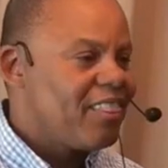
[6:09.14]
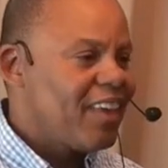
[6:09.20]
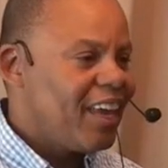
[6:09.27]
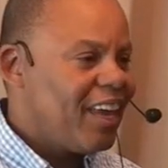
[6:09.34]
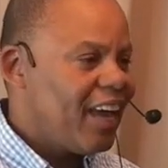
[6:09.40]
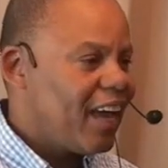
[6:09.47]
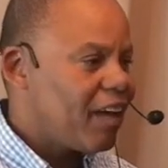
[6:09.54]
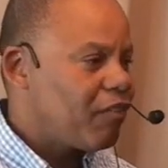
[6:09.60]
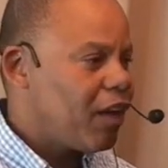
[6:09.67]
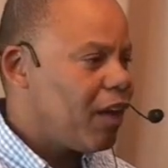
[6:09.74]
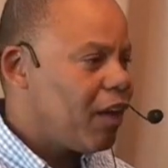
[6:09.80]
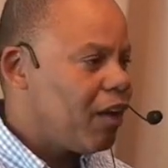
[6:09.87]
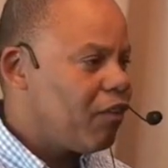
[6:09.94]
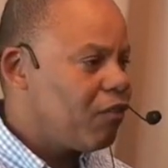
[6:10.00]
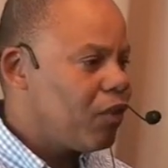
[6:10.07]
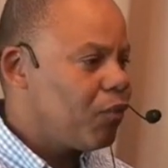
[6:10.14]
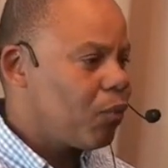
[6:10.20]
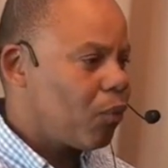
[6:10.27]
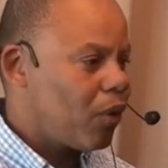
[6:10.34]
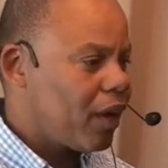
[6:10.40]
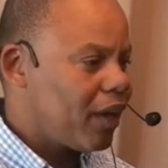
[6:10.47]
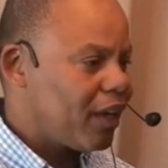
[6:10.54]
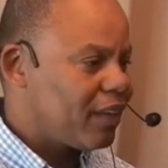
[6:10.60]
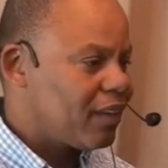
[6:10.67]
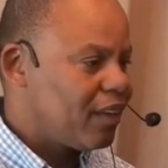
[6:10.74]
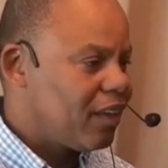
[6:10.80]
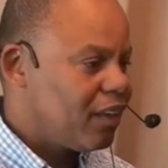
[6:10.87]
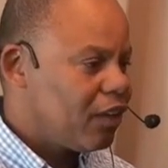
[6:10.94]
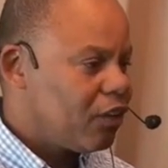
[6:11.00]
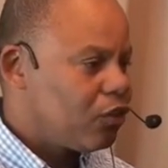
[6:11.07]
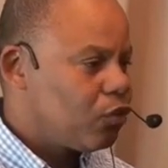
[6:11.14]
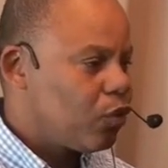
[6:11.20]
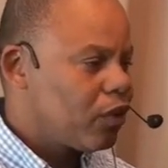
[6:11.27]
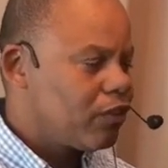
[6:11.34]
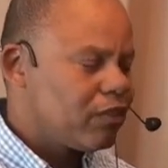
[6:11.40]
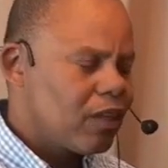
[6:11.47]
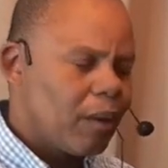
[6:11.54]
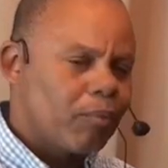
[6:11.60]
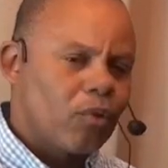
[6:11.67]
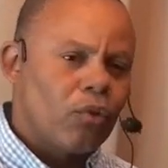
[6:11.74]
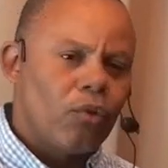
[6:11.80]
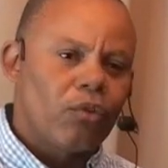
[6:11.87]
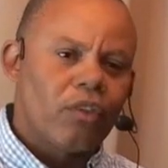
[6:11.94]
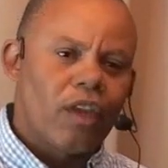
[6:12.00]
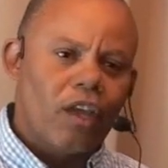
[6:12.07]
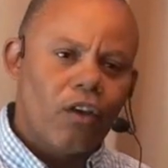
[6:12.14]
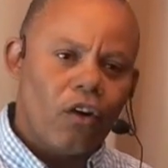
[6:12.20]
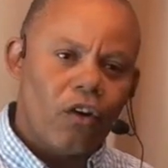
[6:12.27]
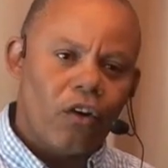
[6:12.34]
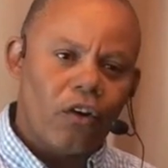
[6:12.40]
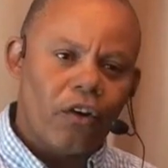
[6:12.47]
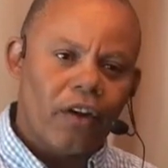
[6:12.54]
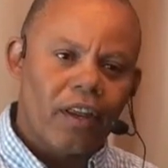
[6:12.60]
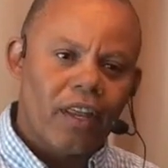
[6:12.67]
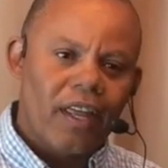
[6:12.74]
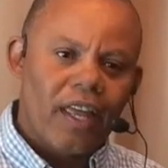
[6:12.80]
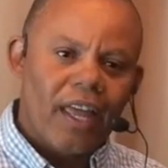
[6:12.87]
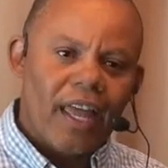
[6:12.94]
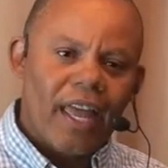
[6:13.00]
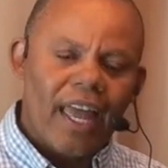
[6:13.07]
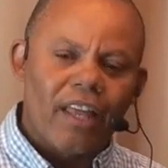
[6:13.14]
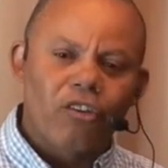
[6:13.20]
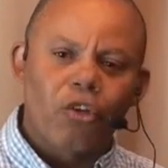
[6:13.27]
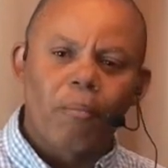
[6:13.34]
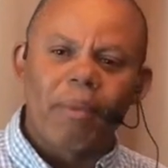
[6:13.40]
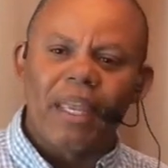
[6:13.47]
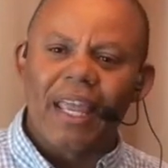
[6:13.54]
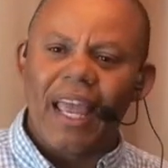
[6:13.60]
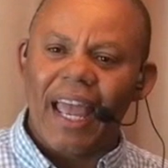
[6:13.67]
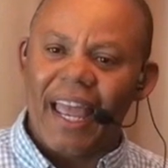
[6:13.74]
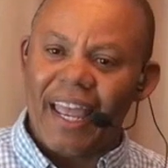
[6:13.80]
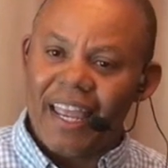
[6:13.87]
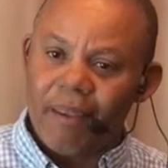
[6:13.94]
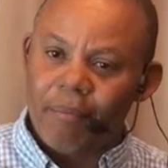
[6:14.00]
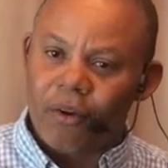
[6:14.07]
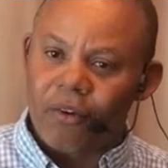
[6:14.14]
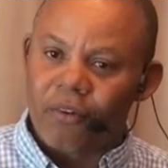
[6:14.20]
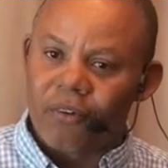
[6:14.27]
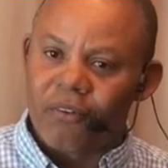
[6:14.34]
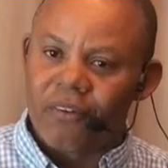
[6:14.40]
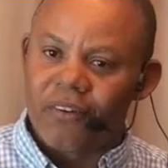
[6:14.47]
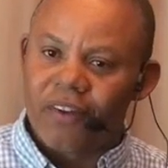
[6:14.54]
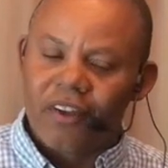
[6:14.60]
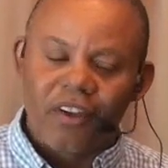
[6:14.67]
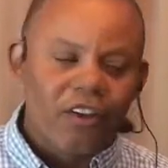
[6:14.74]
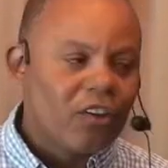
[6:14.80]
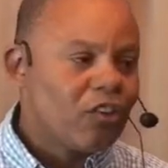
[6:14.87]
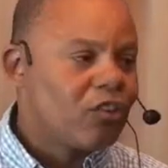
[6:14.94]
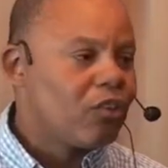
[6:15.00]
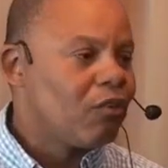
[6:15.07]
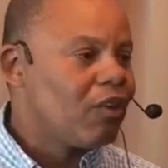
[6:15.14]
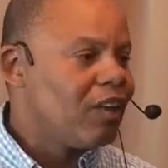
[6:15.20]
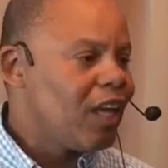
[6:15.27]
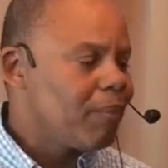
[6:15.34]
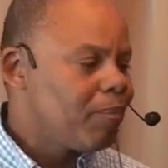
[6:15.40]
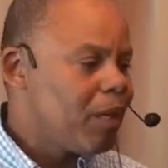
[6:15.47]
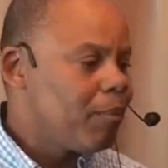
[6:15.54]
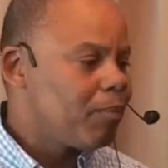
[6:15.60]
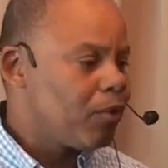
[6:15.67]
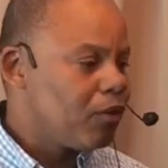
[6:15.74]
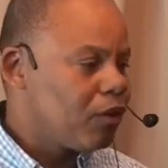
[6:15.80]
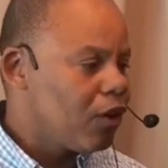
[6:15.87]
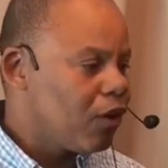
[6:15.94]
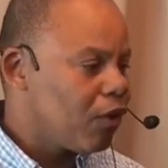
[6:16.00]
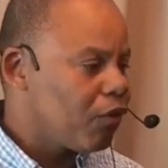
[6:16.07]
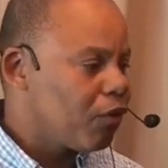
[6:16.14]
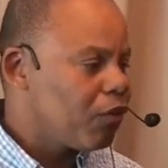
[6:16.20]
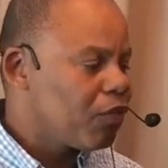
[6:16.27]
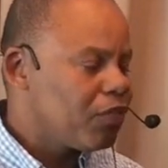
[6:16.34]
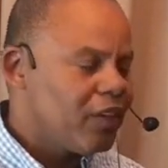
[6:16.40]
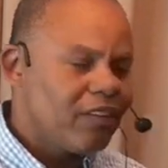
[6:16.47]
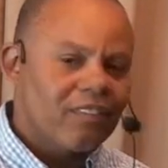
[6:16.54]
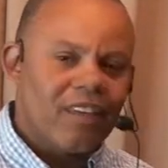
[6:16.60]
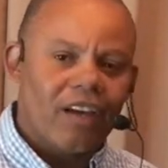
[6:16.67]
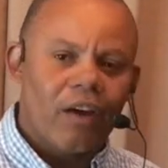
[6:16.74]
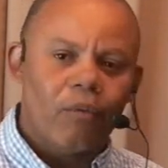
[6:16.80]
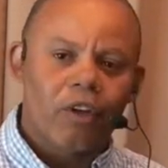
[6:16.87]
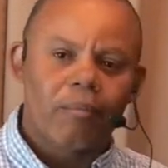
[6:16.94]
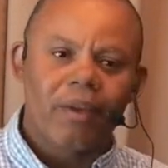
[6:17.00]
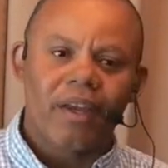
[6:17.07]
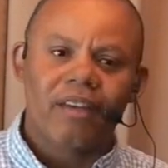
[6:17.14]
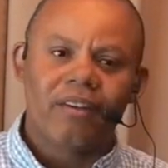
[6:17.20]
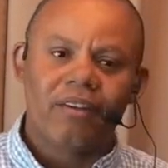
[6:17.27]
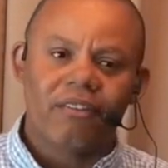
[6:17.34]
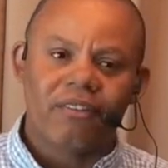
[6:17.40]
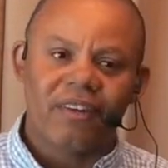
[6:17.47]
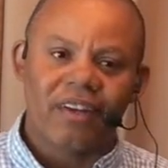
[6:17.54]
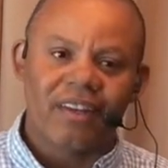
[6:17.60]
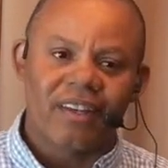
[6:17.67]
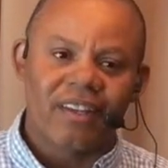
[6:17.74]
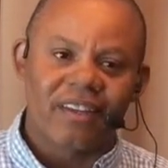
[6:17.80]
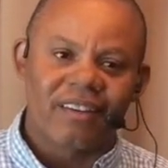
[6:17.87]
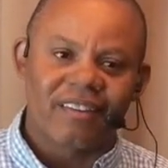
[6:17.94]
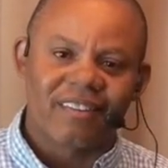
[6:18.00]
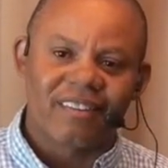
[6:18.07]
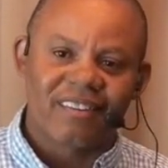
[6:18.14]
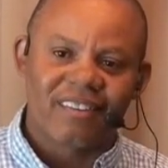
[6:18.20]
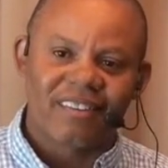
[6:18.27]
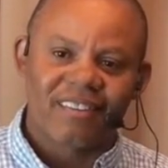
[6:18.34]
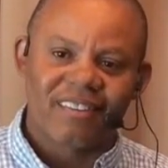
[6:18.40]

They have every right to accept who they are and to be able to let people know, this is how I want to be identified as.